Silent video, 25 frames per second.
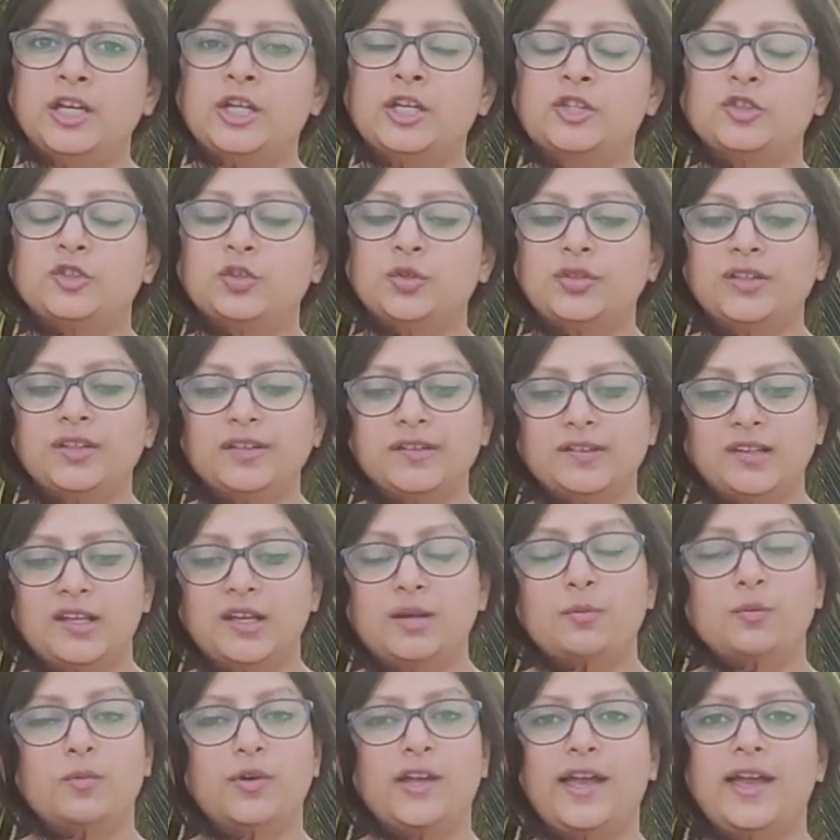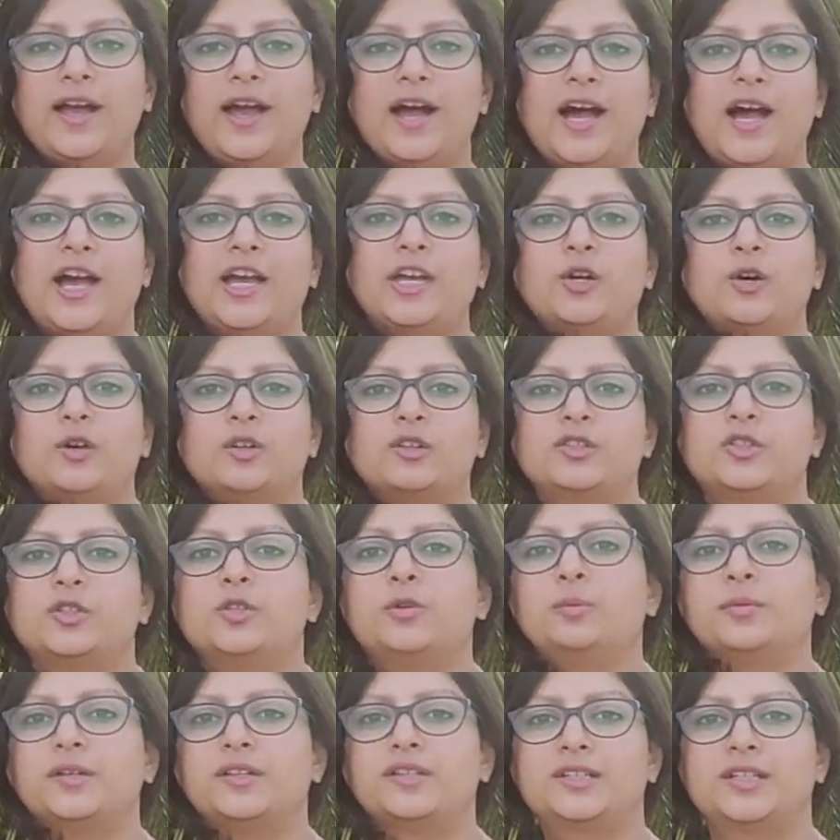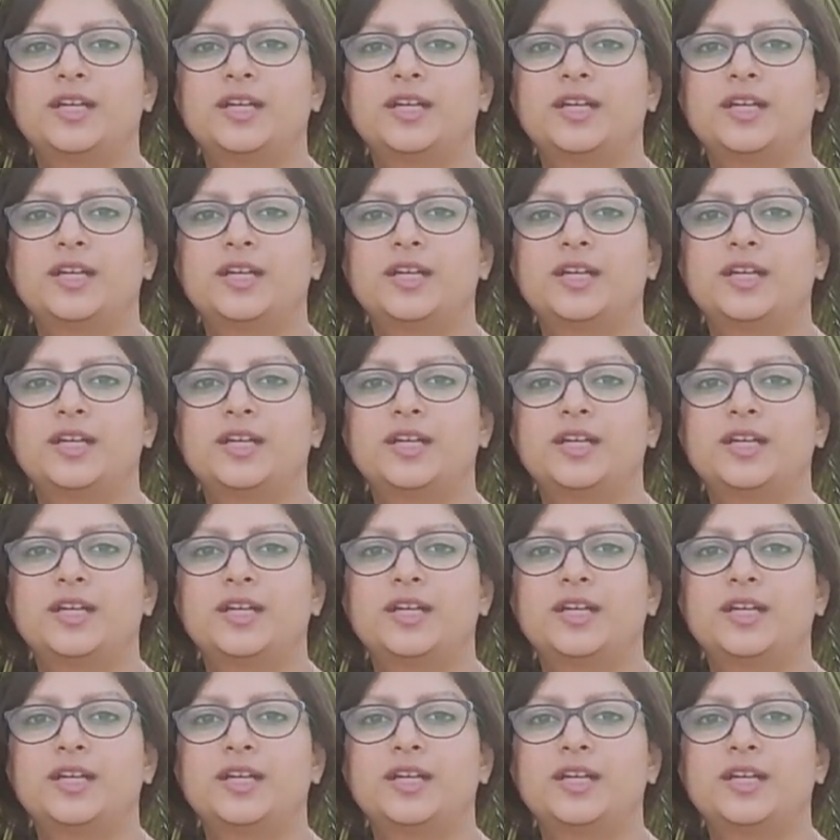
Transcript: So in the same way, I also must